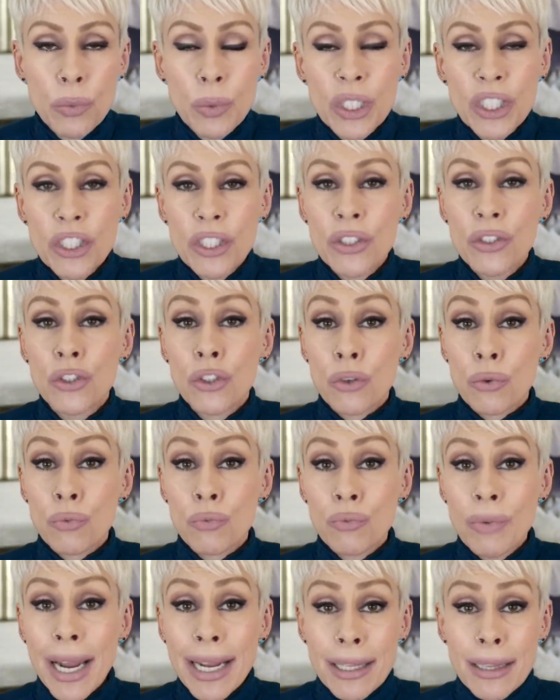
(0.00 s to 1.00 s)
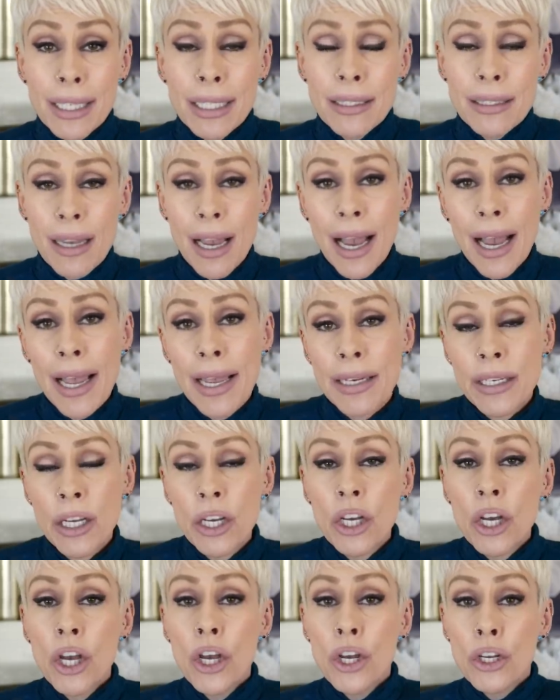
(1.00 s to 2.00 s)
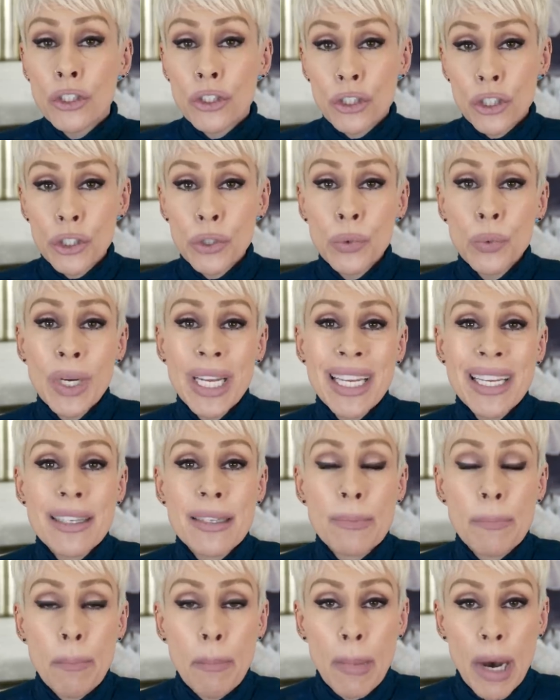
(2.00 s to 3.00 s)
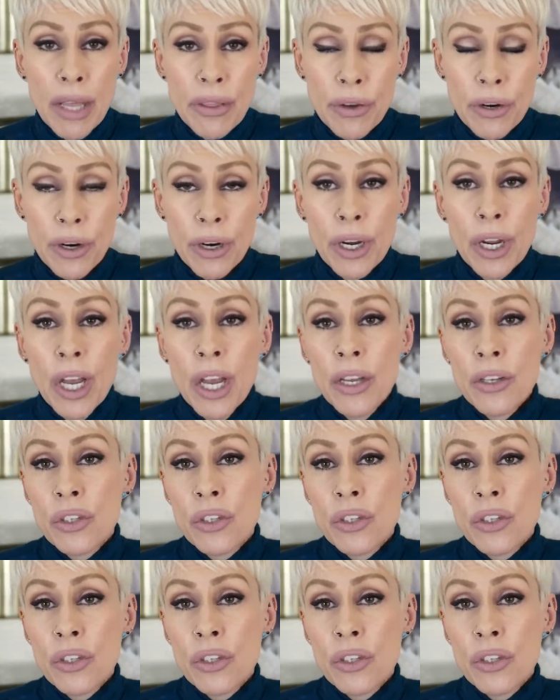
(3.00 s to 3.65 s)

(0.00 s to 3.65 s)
which is directly tied to his mother.